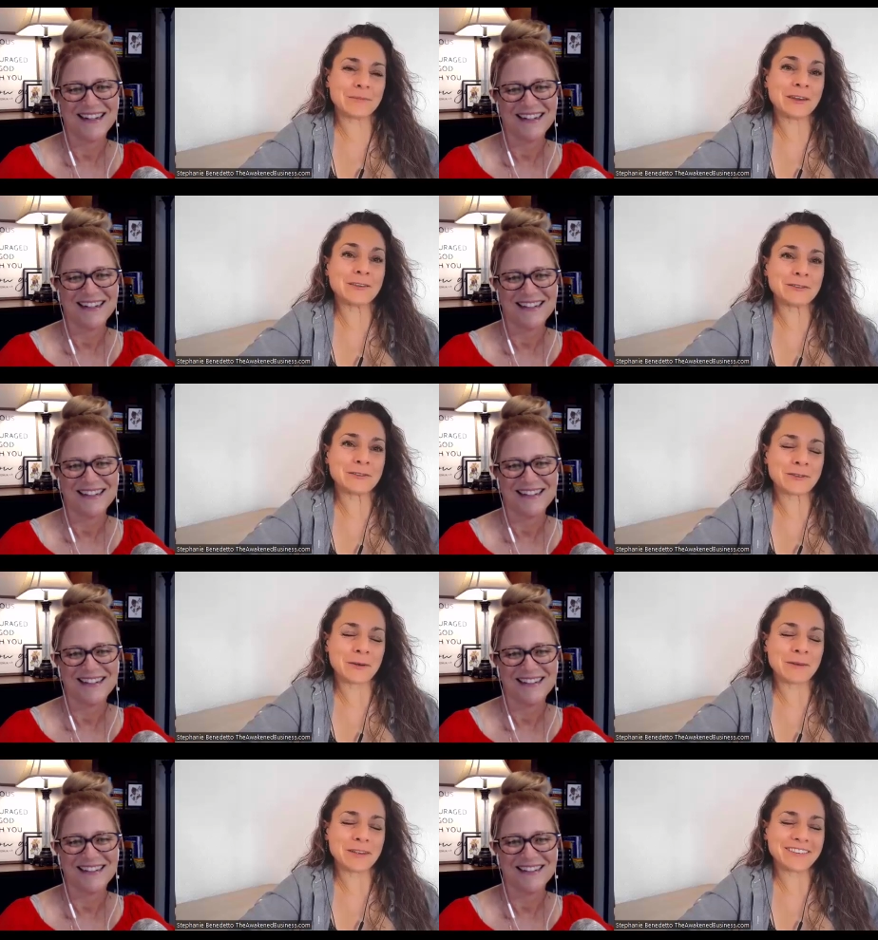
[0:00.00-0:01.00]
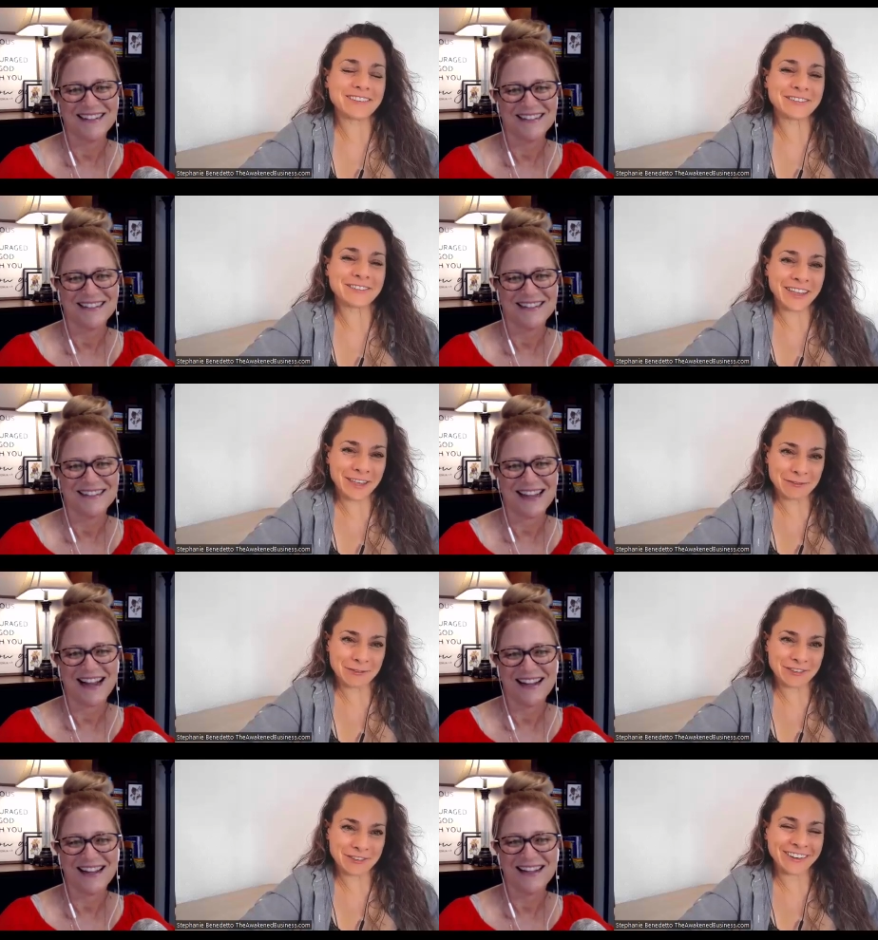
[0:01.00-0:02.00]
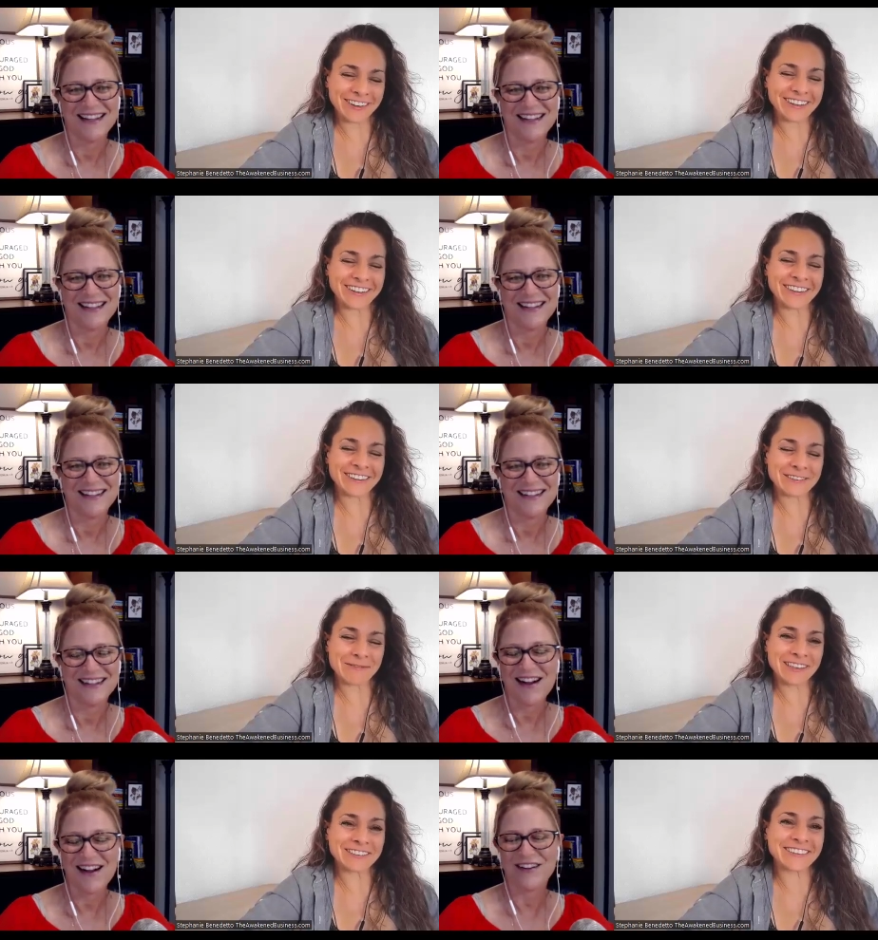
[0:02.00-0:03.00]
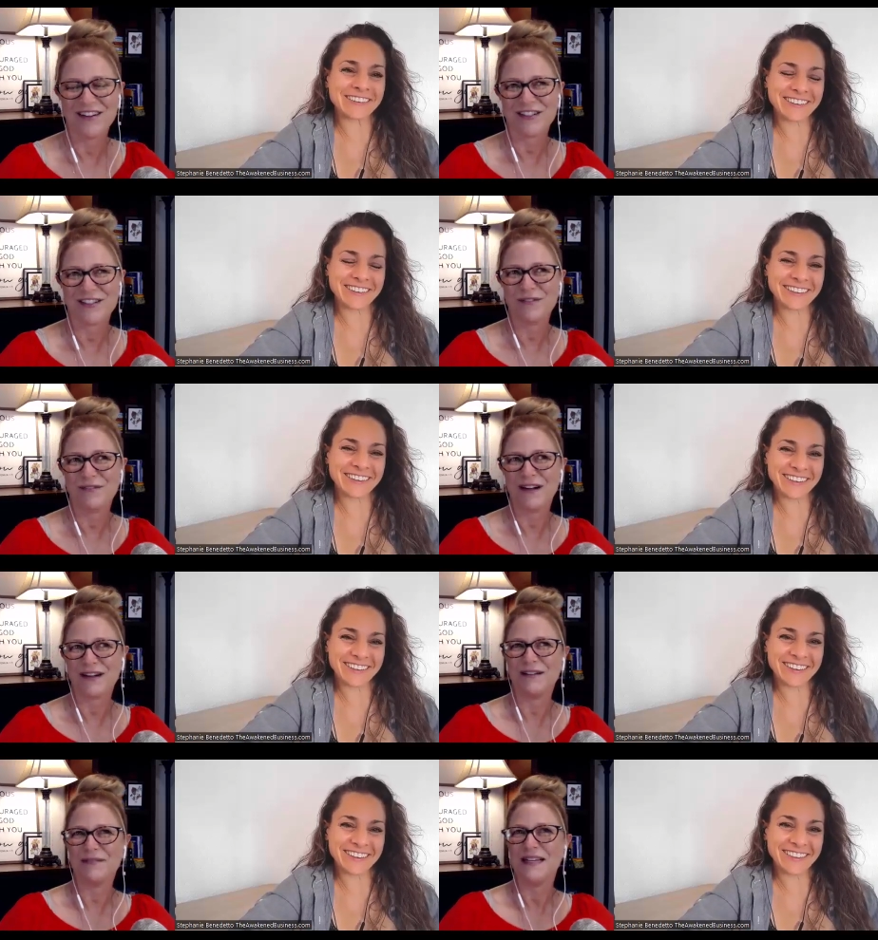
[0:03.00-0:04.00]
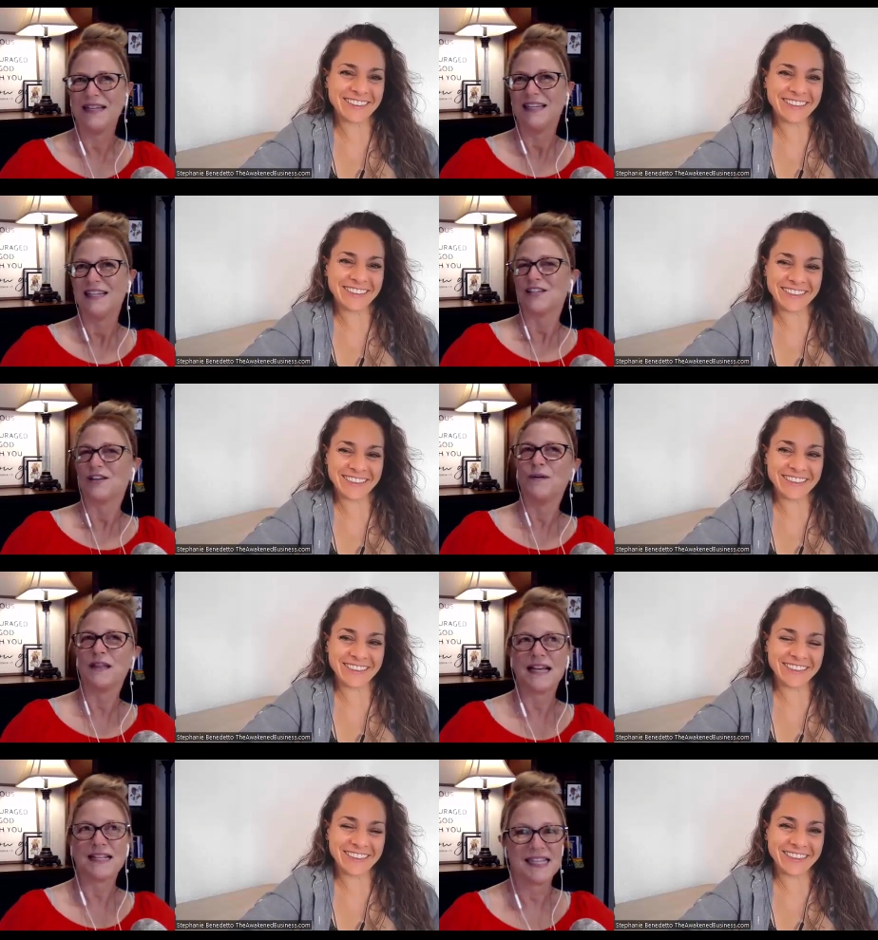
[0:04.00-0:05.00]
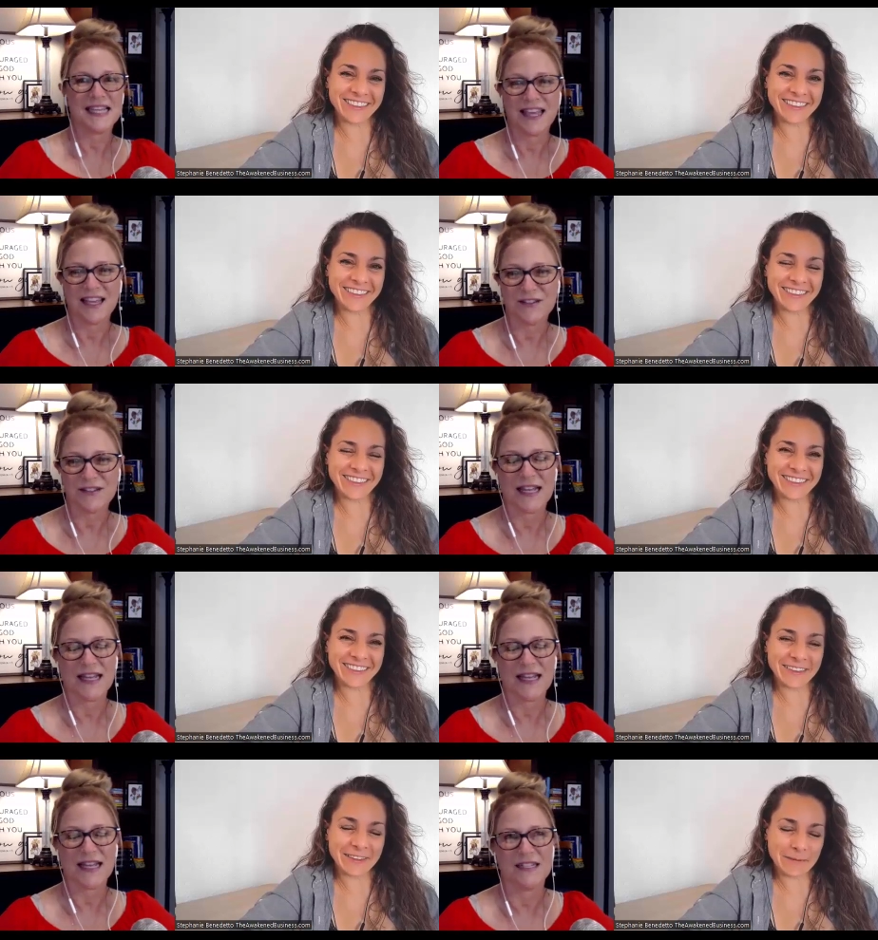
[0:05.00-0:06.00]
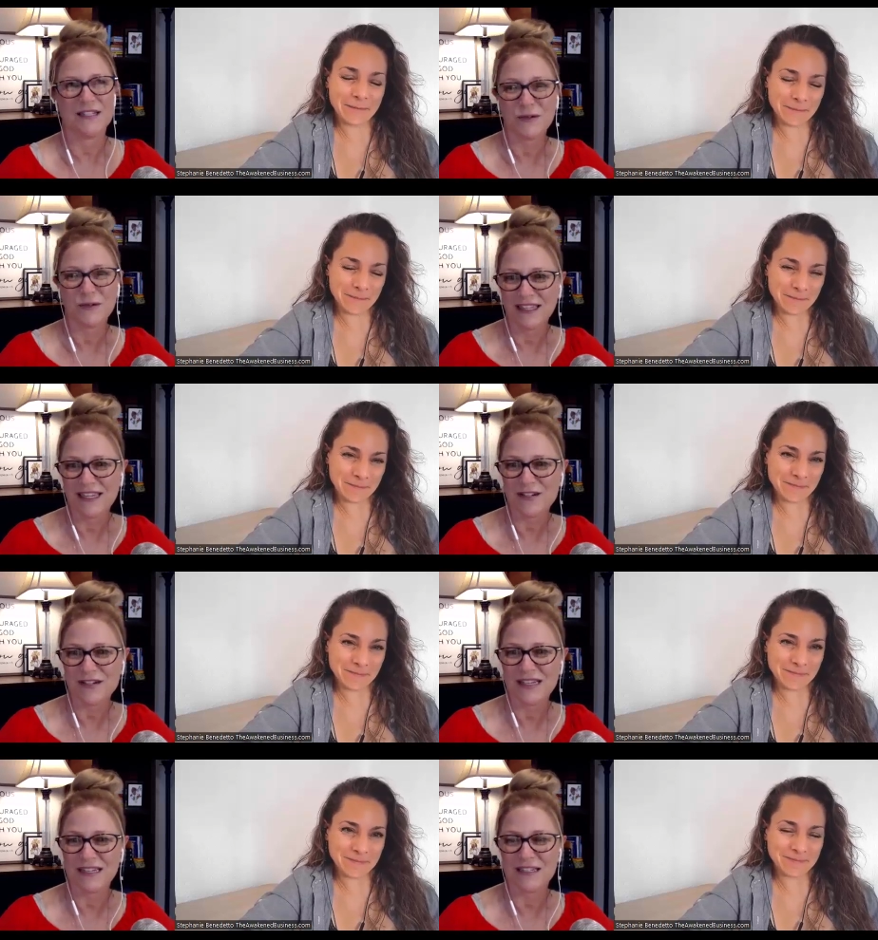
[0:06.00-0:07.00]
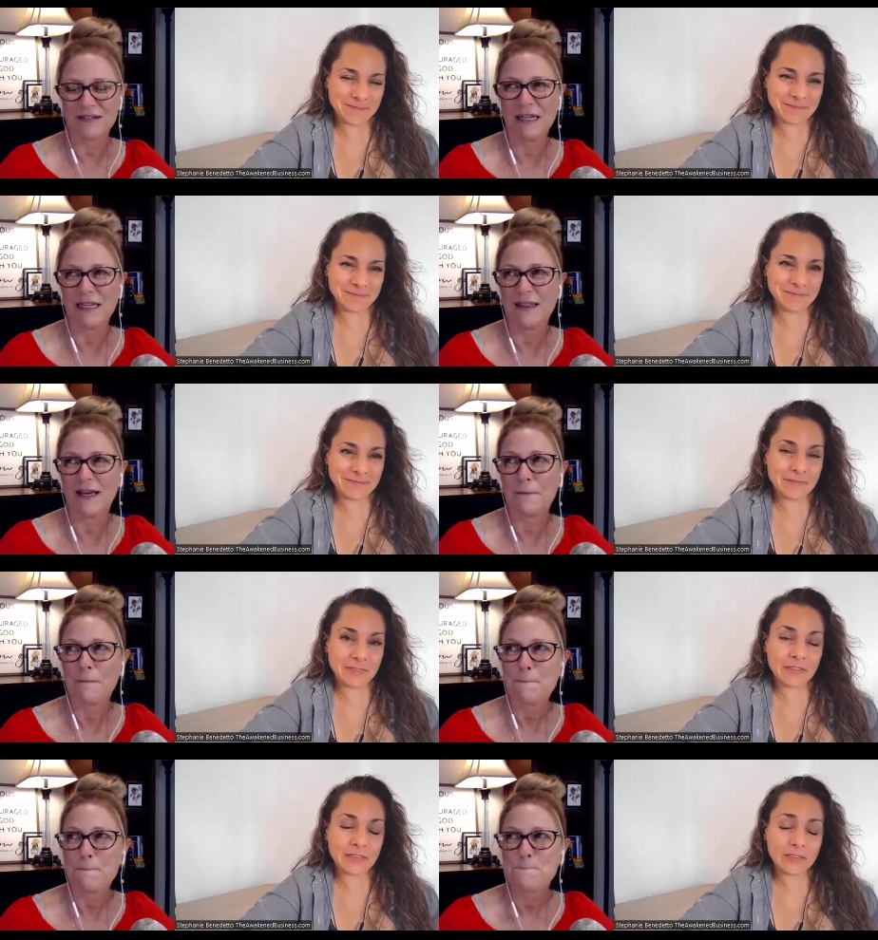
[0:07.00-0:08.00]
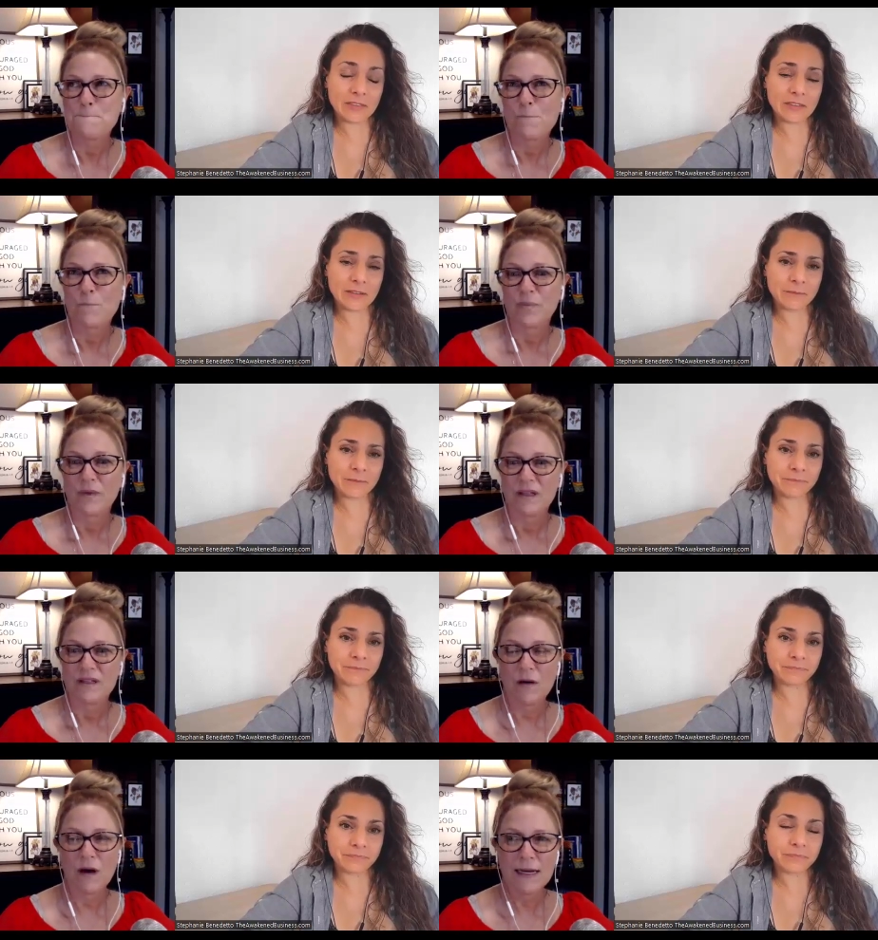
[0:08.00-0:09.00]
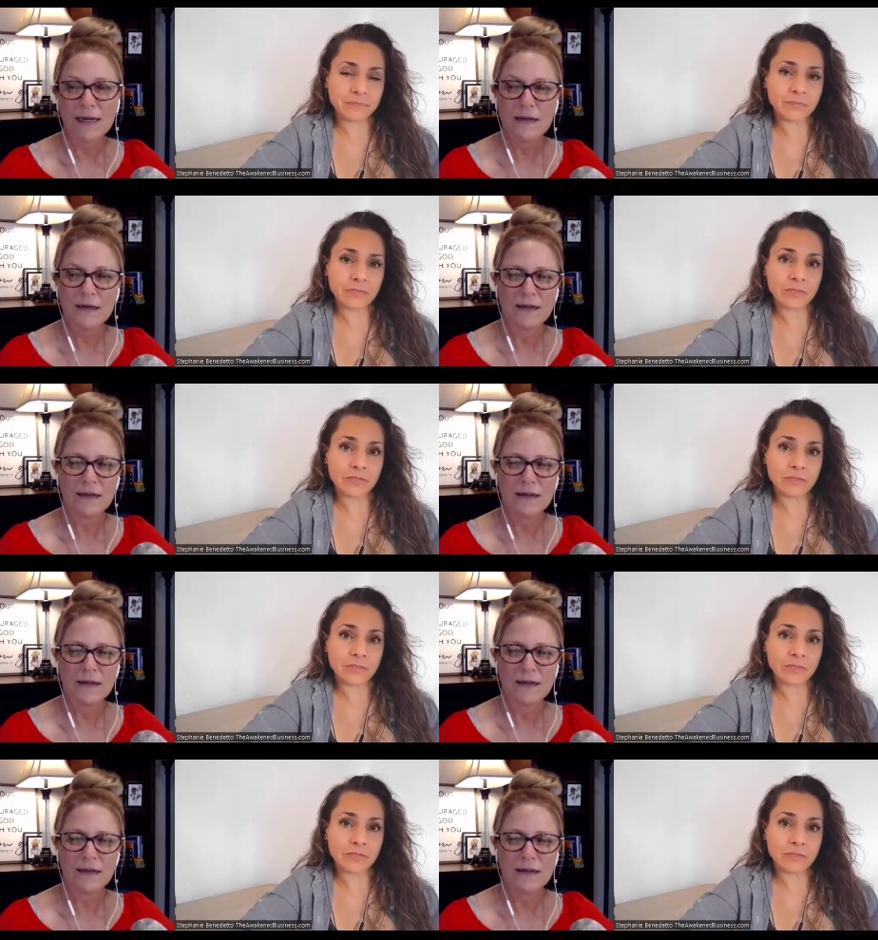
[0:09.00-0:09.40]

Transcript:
Speaker 1: to benefit from it. So thank yeah. you for sharing it. That's oh, you're so
Speaker 2: welcome. So one last thing that you said that is really interesting to me that so I didn't